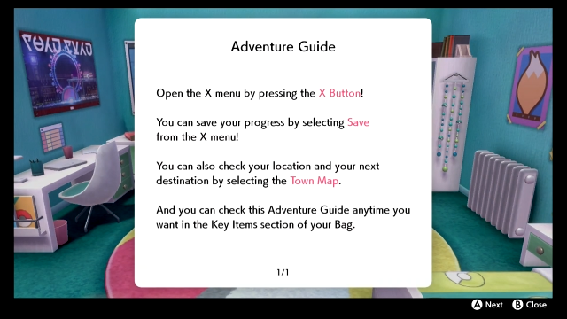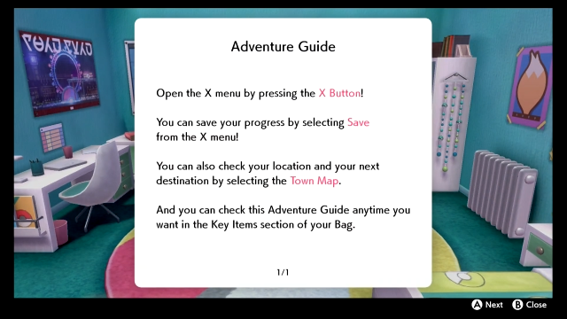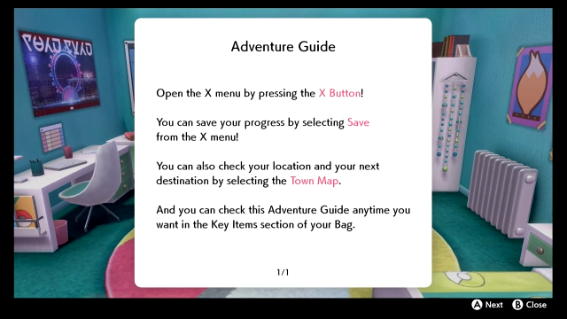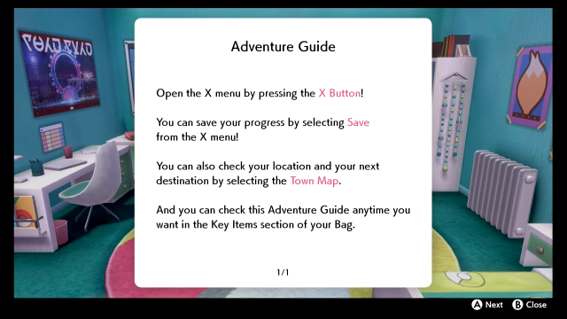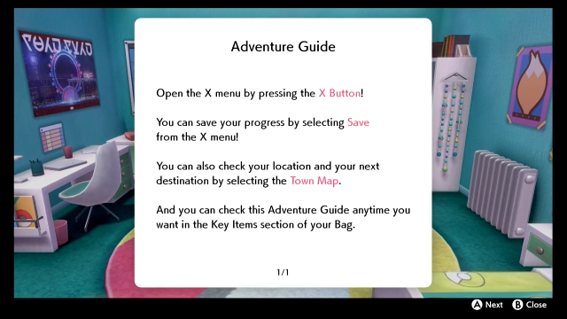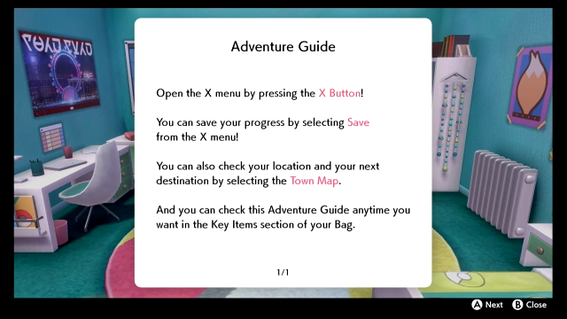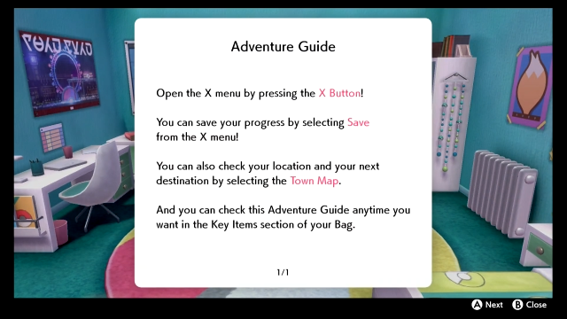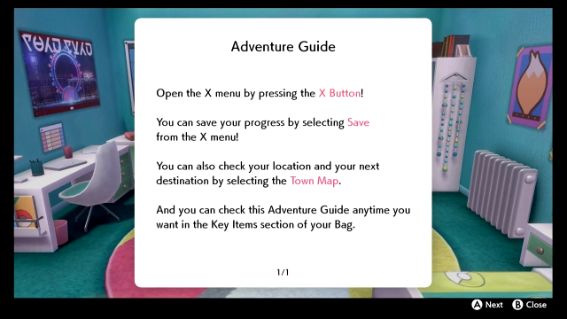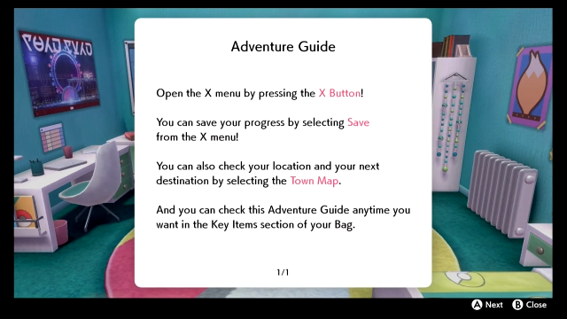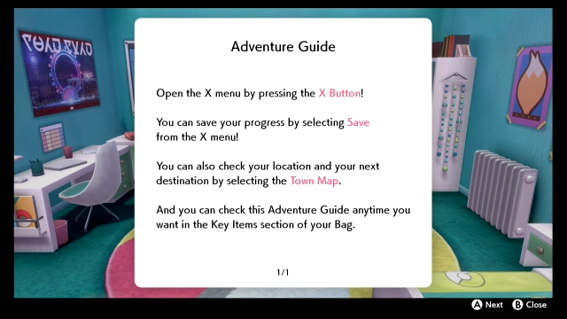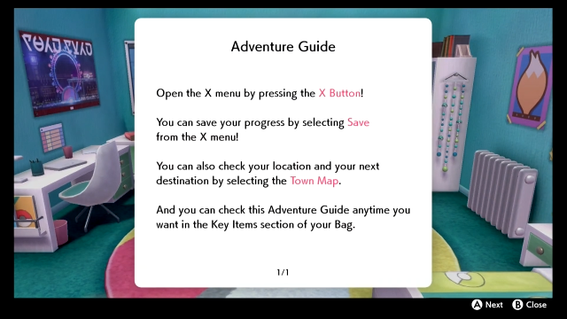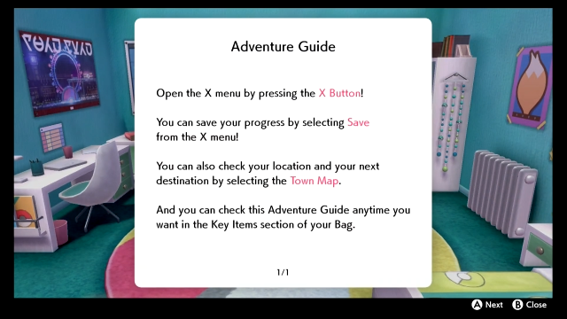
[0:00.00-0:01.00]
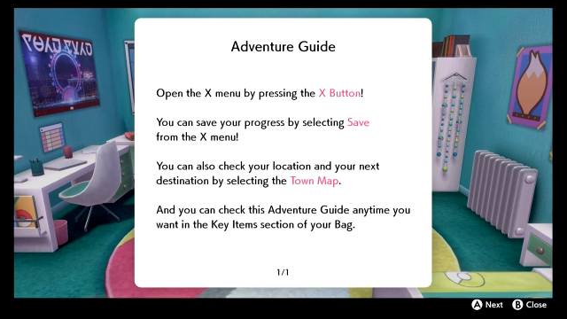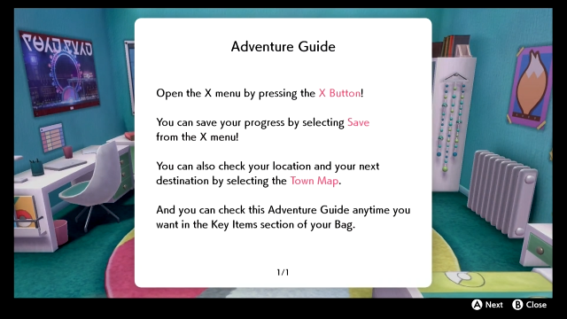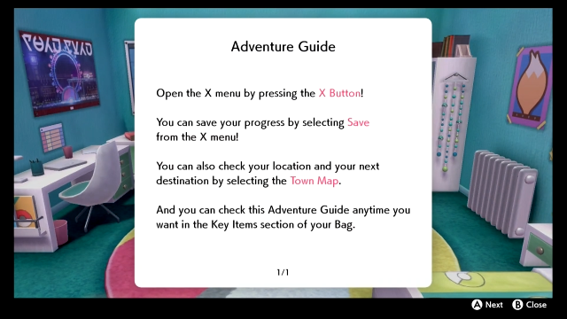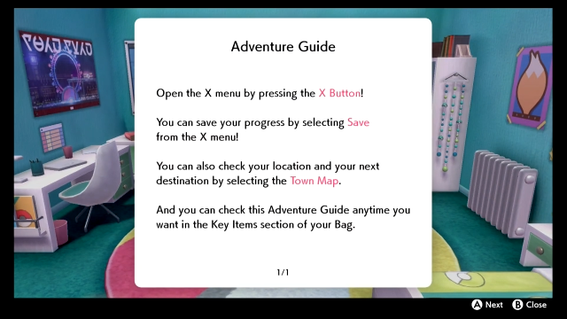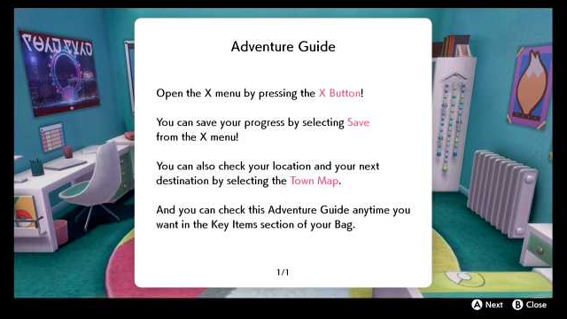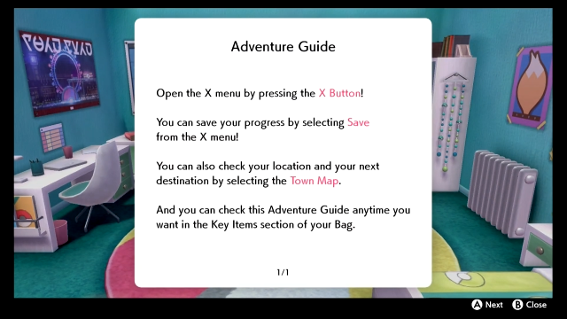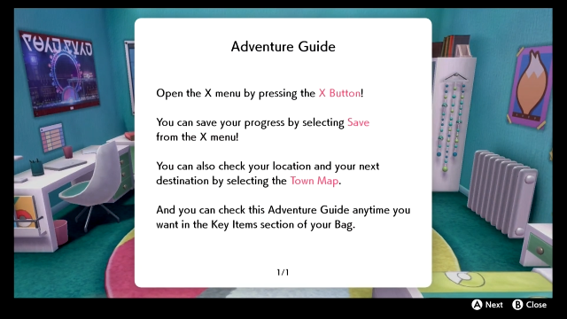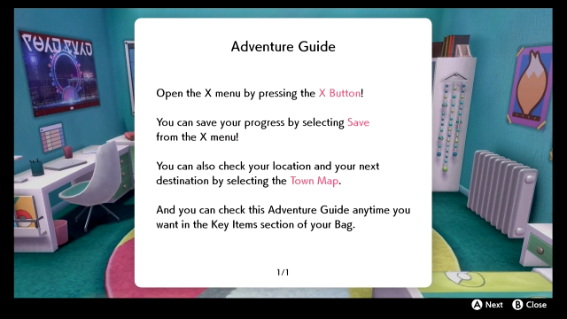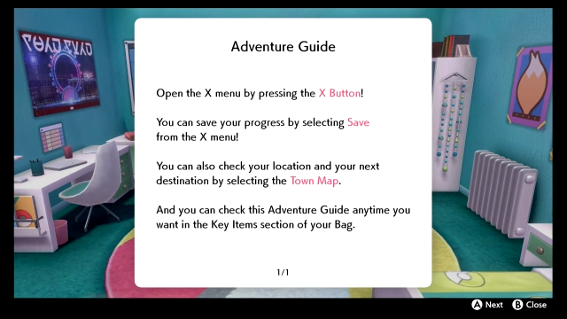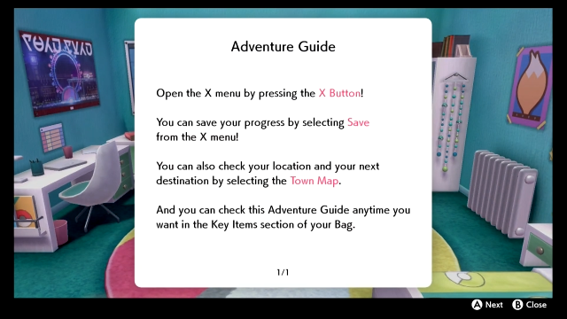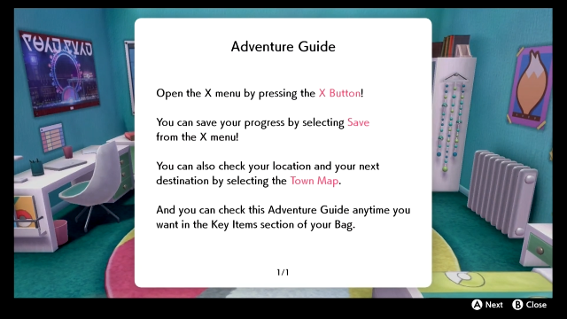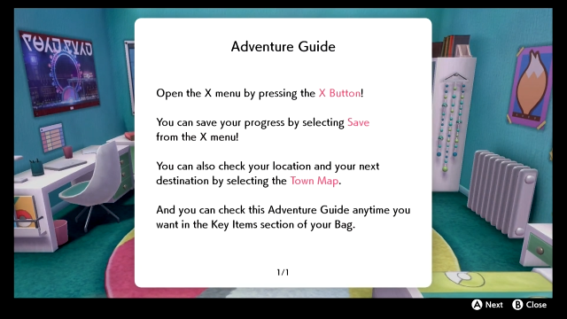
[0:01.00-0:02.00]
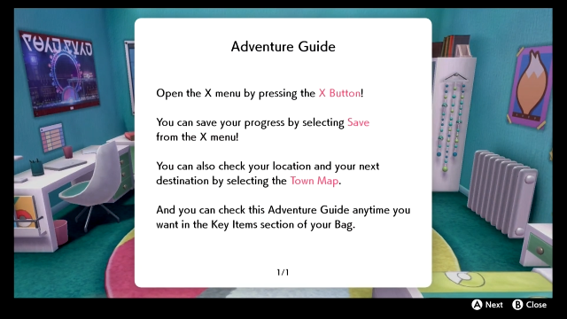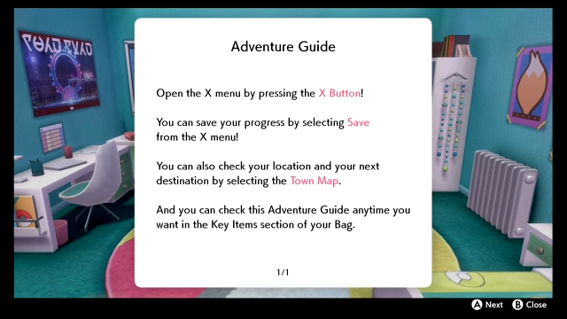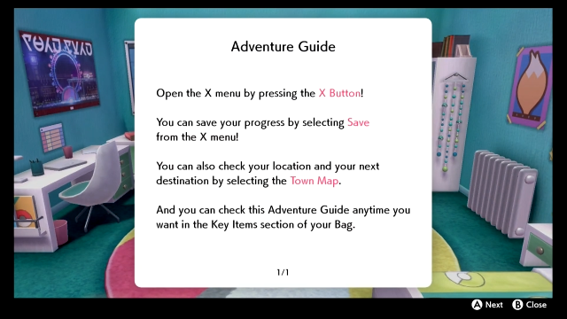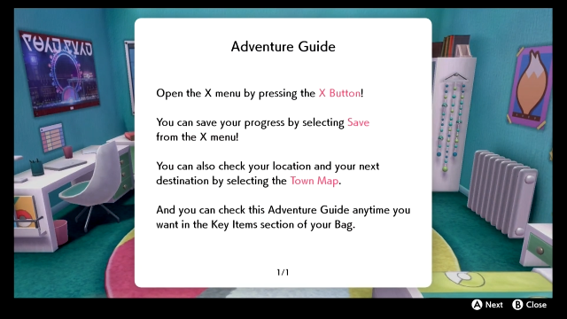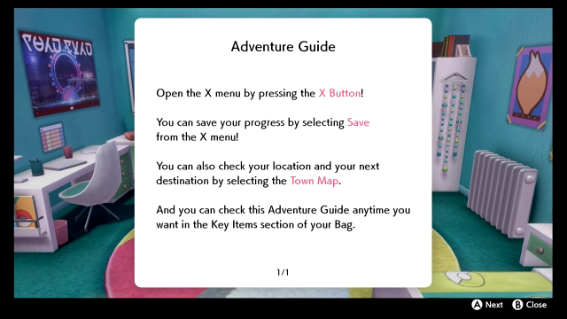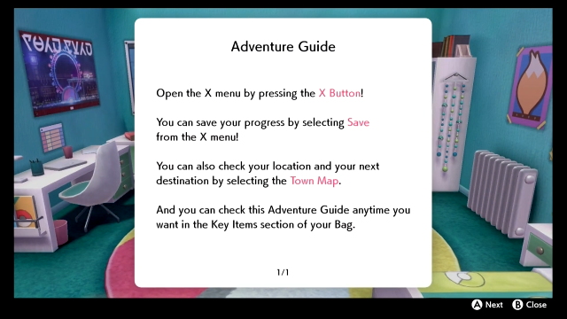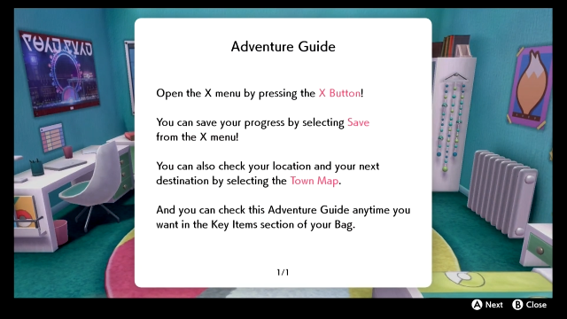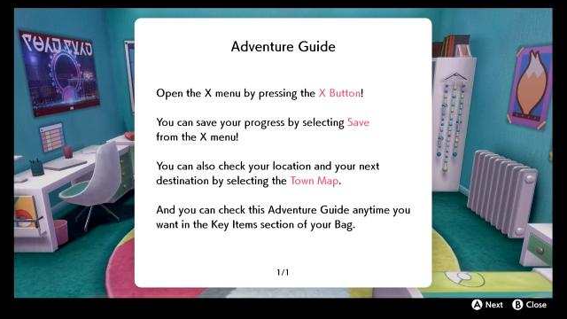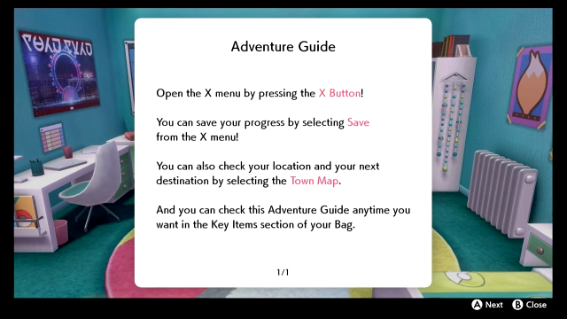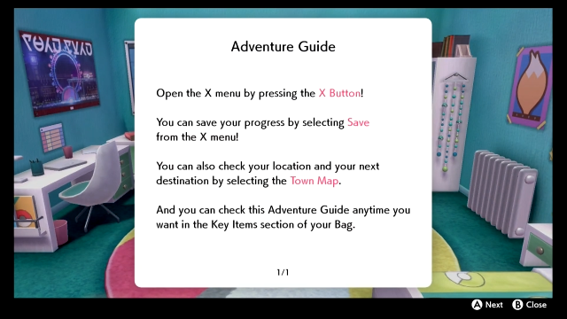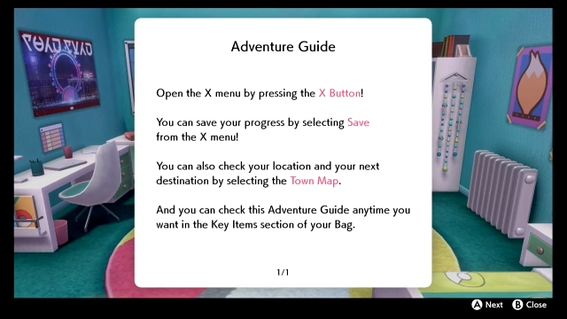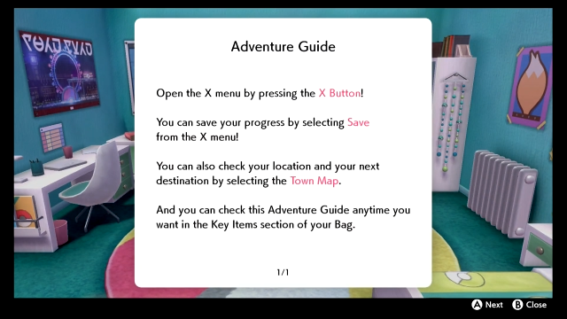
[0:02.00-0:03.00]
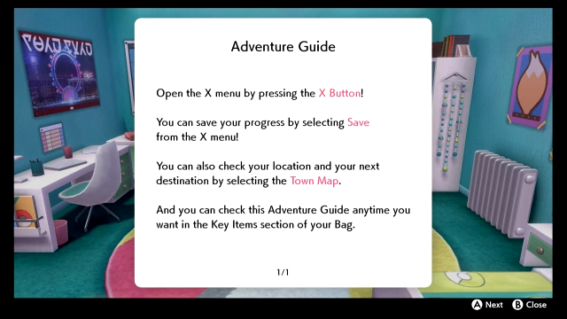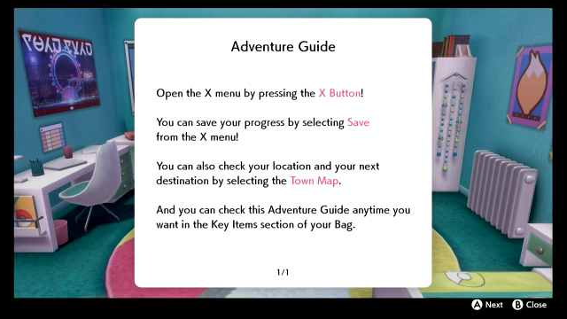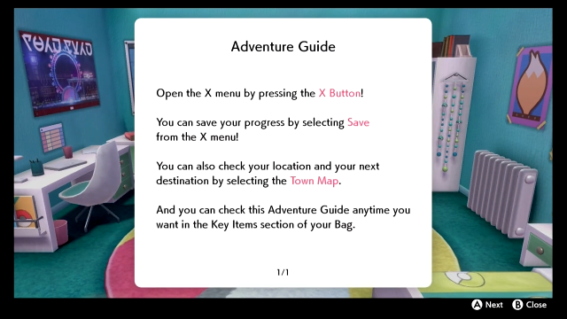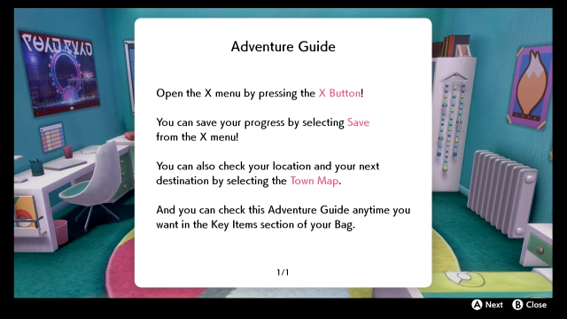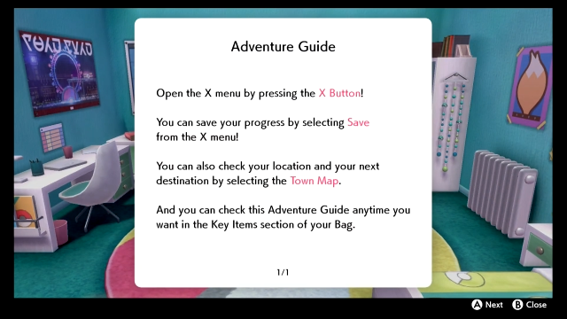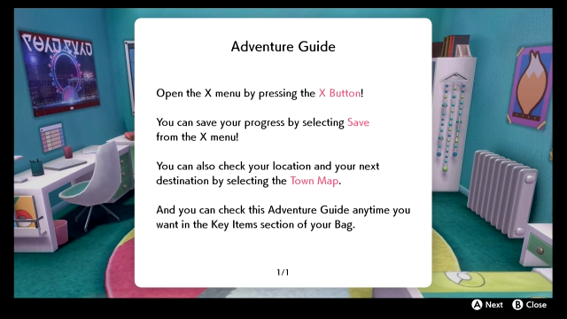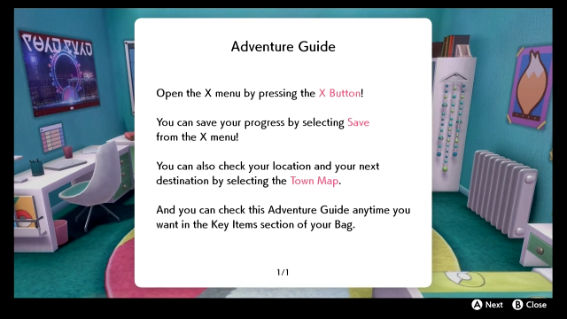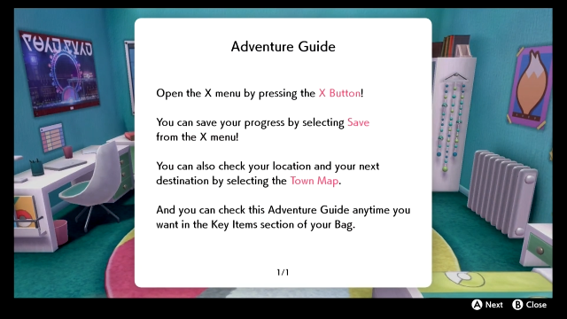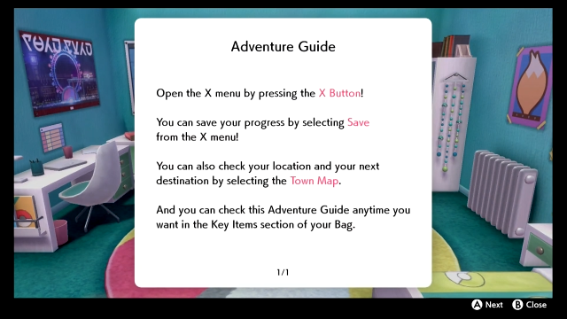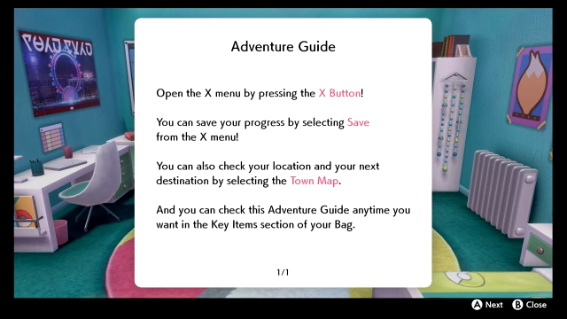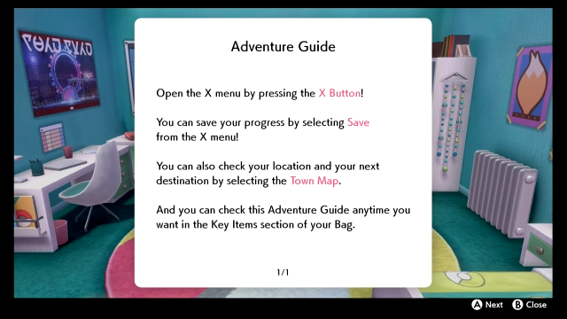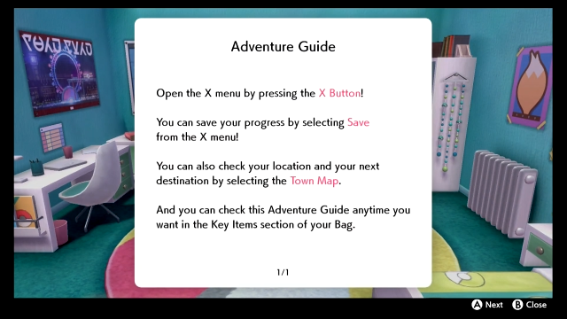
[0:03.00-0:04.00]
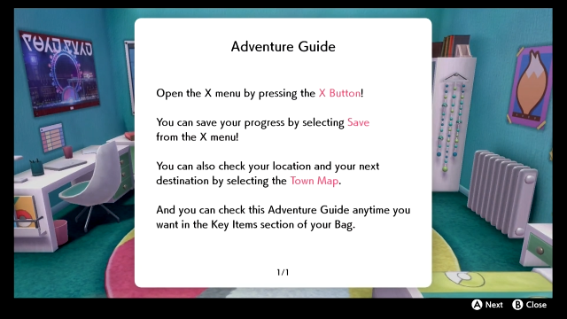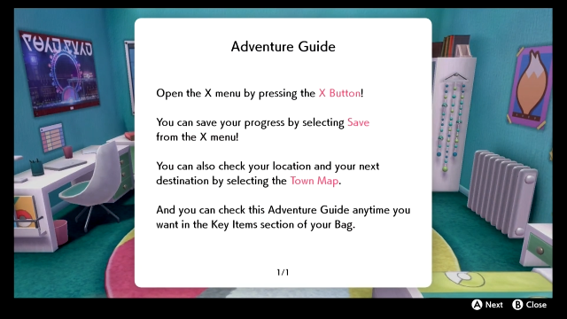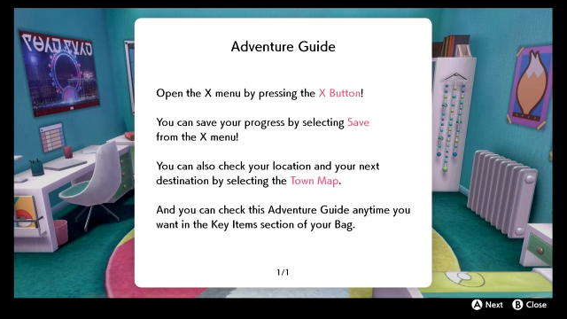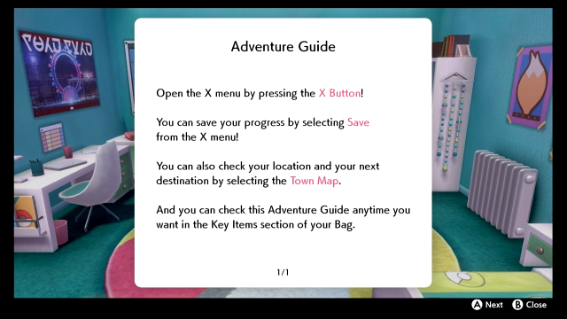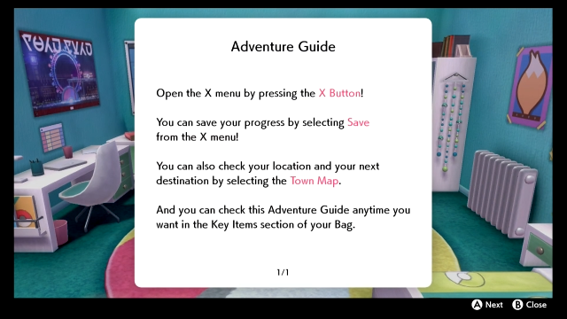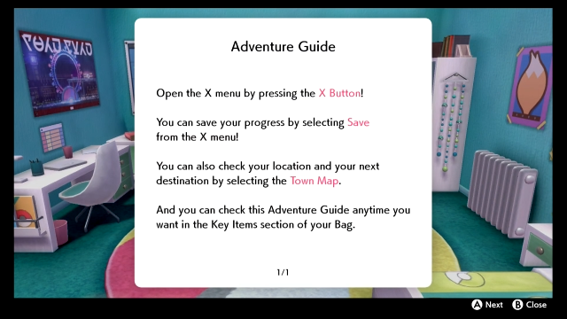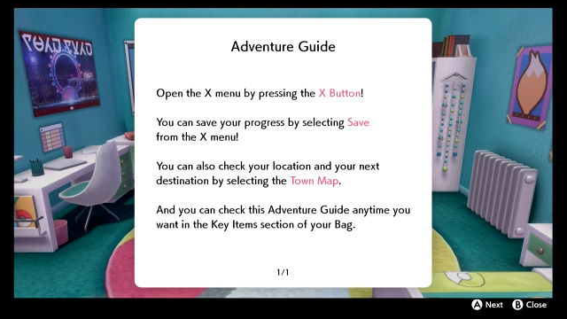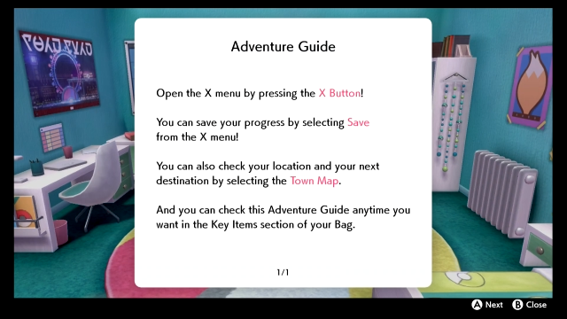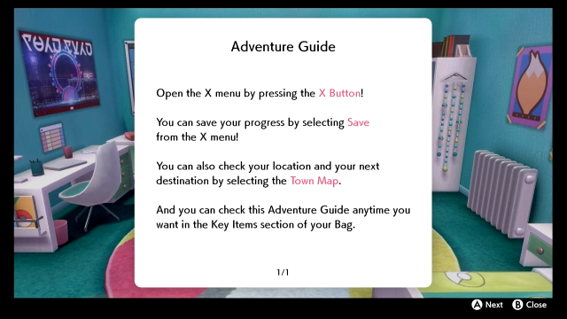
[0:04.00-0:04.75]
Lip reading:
No face is visible, so there are no lips to read.